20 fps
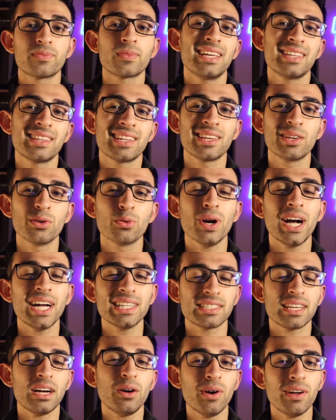In the
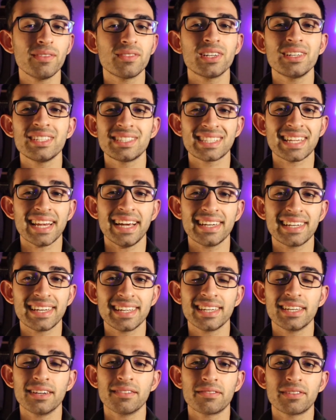US, however, it's
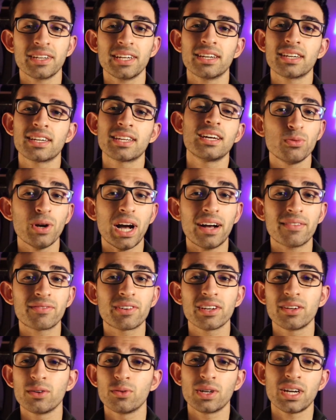slightly different. You have
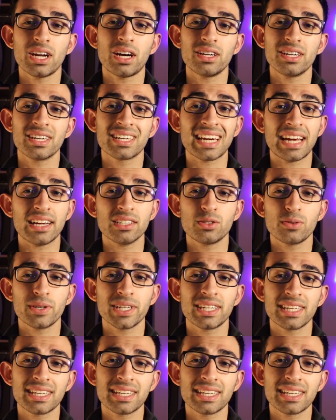to do an undergraduate